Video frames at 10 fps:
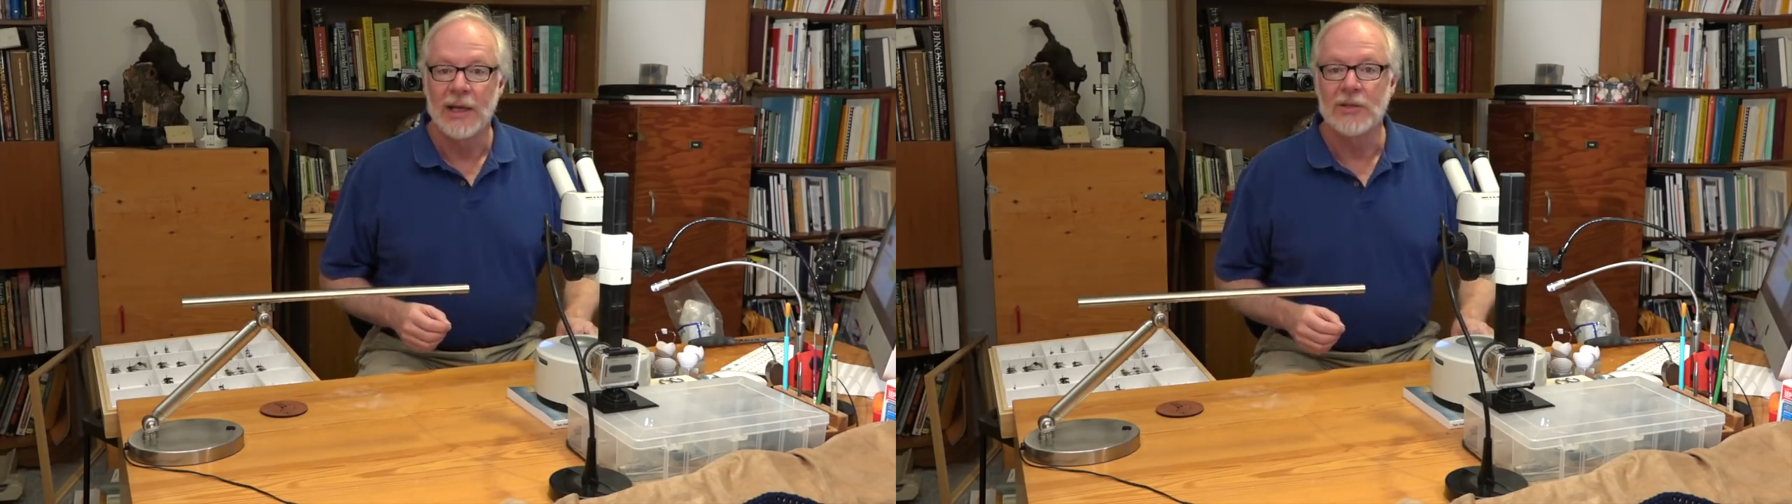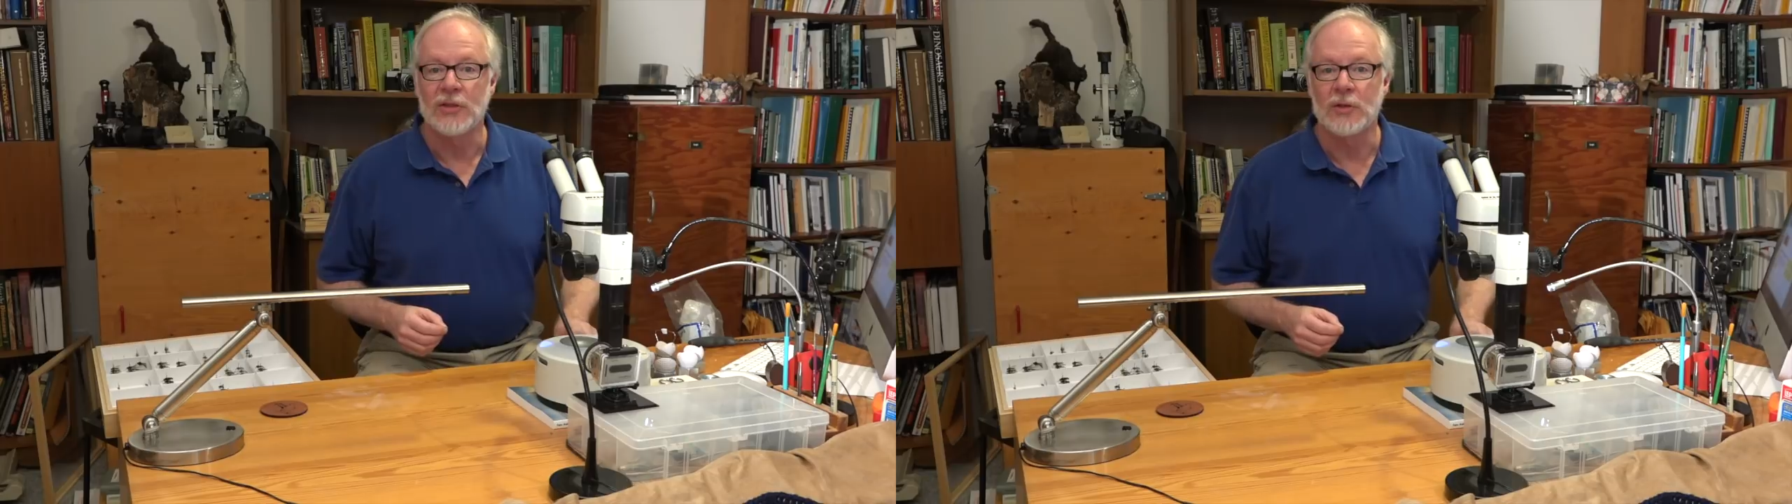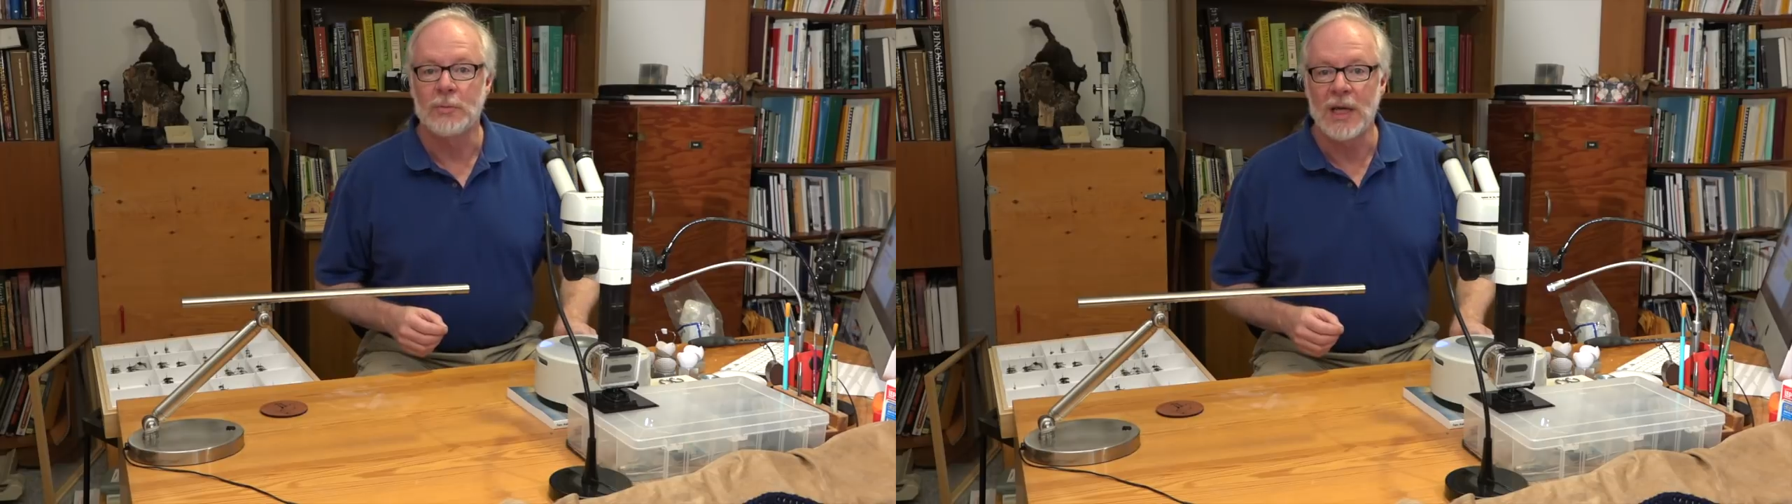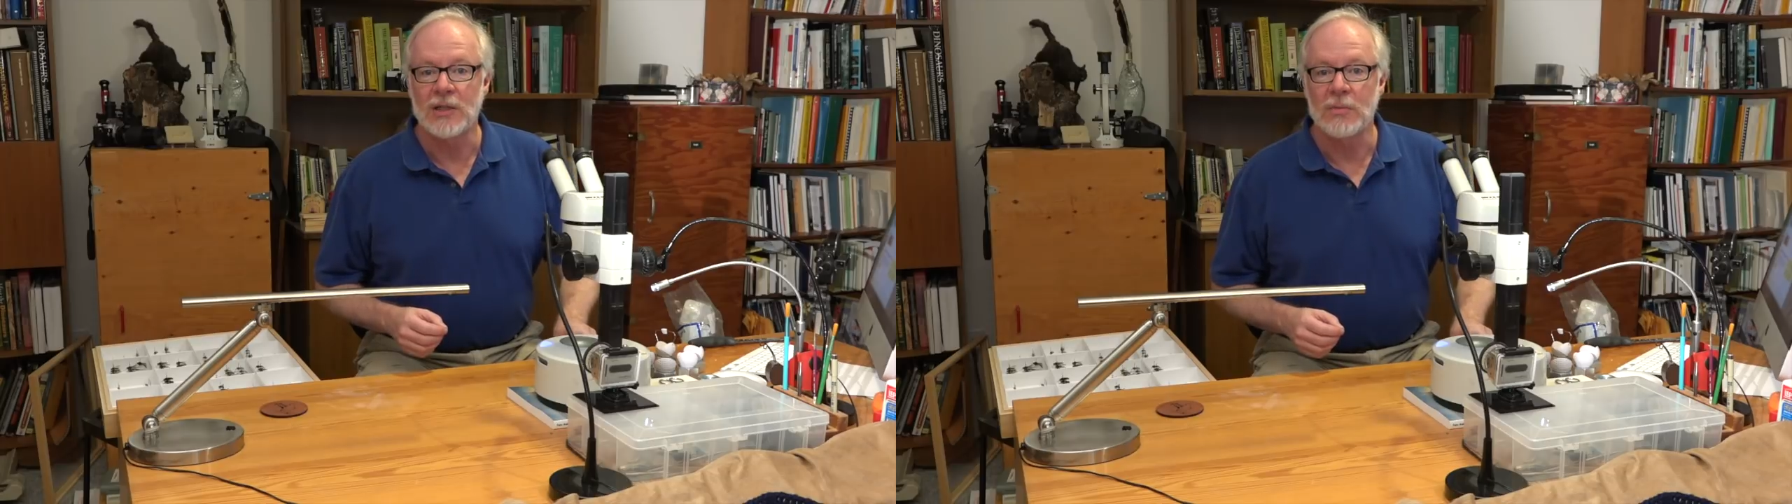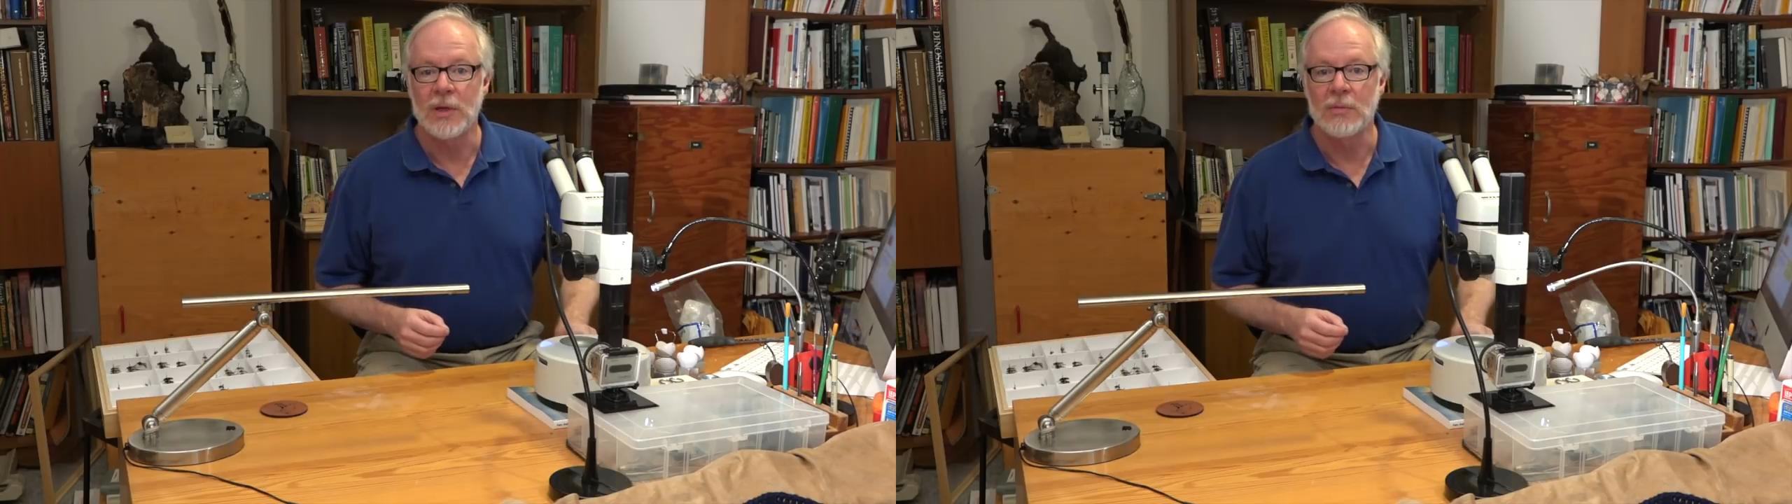It's a
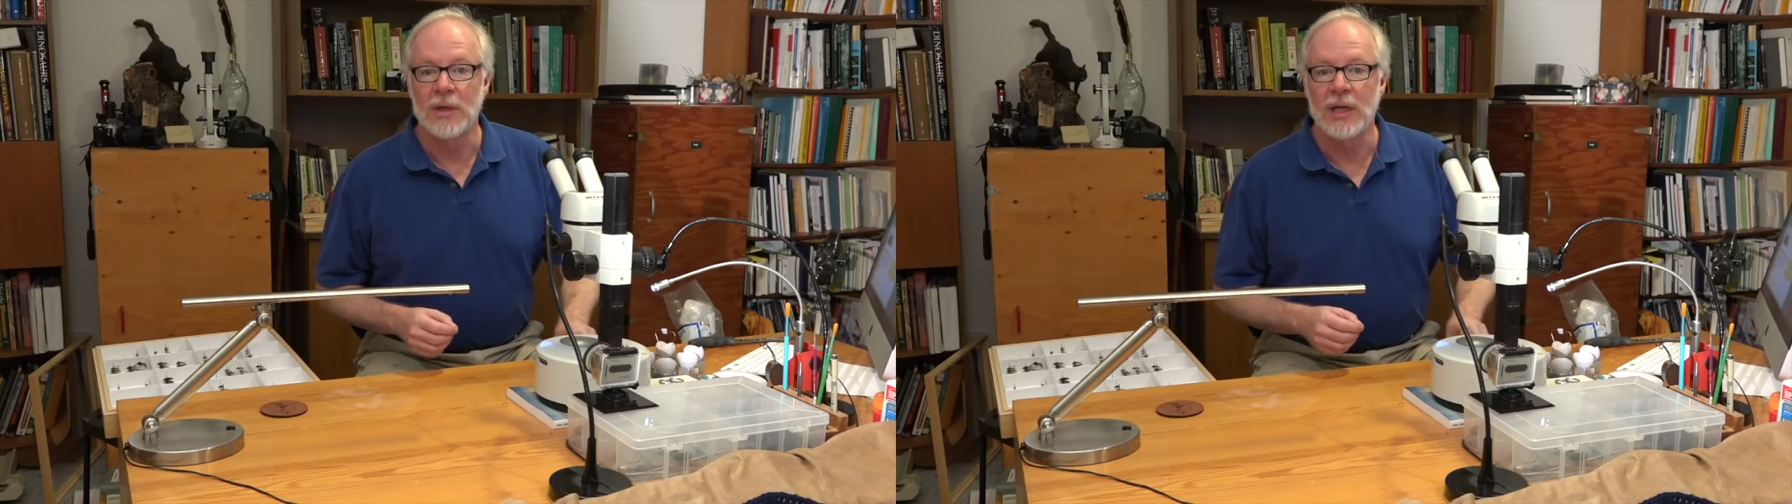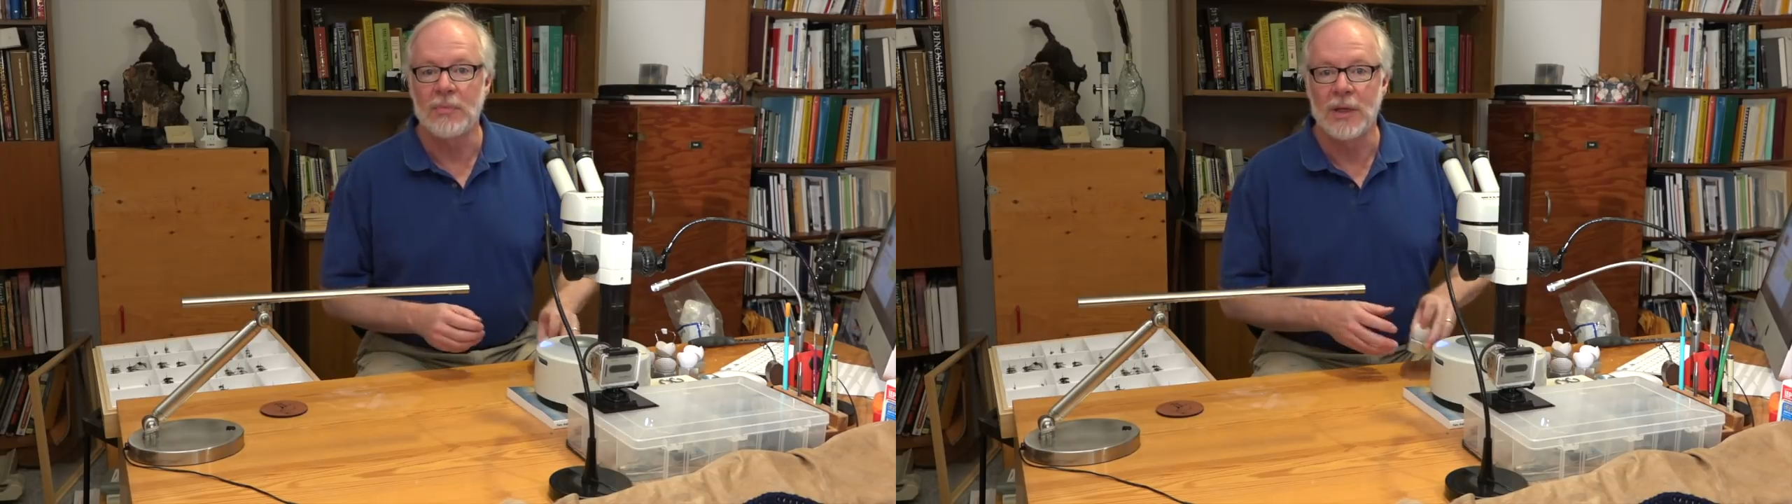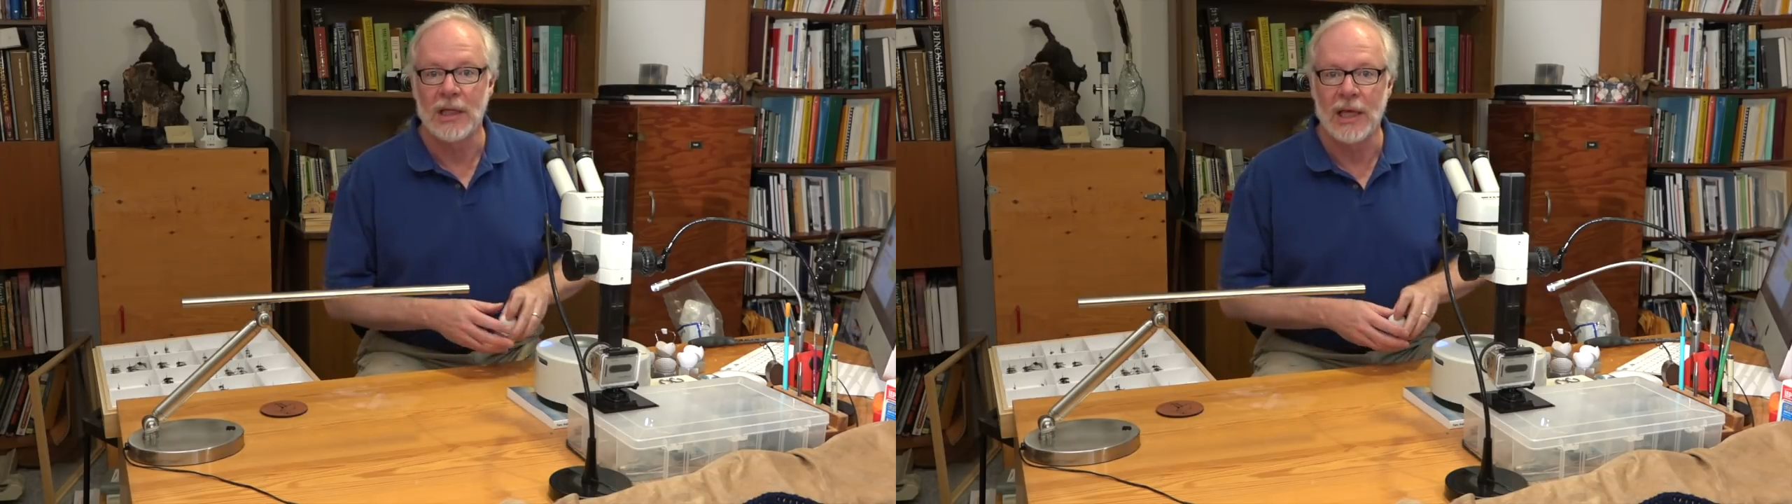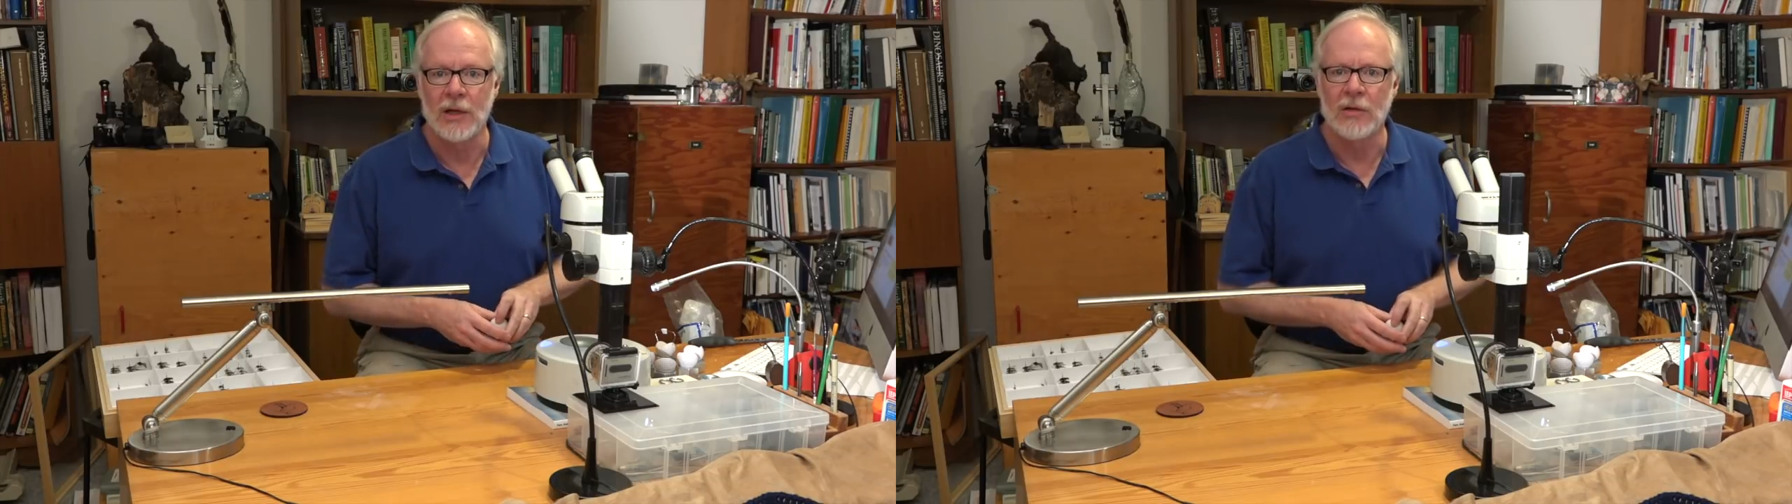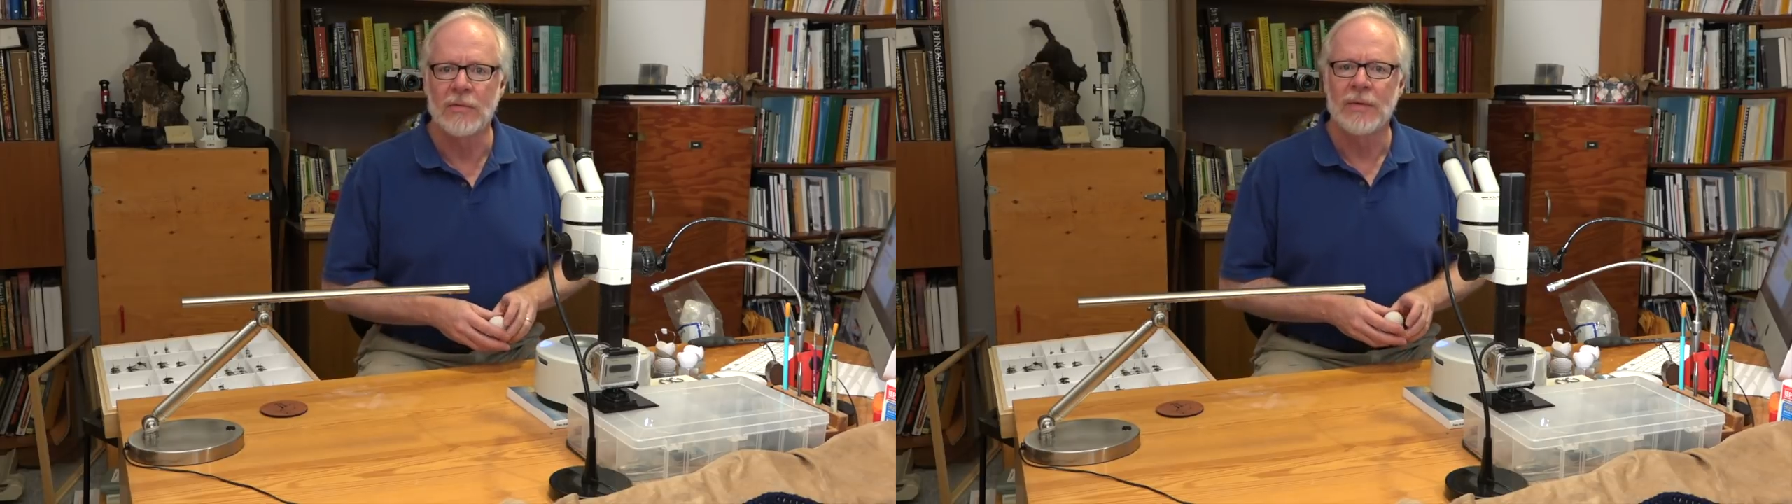specimen
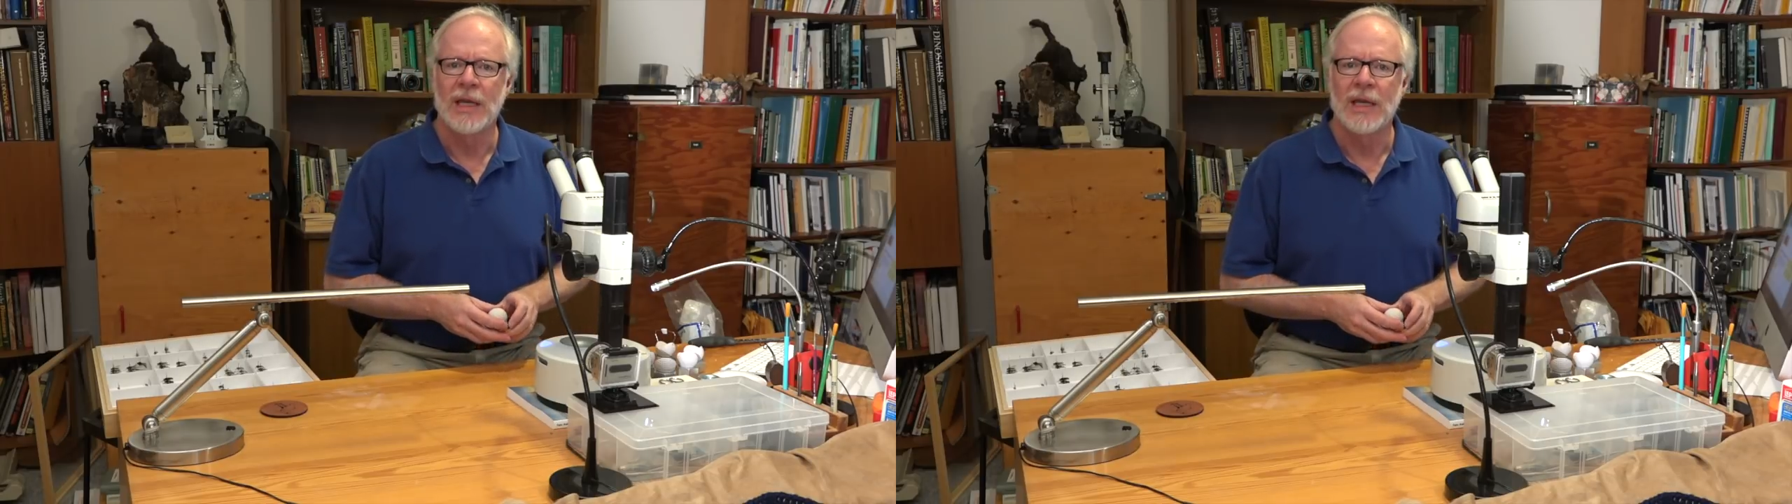manipulator.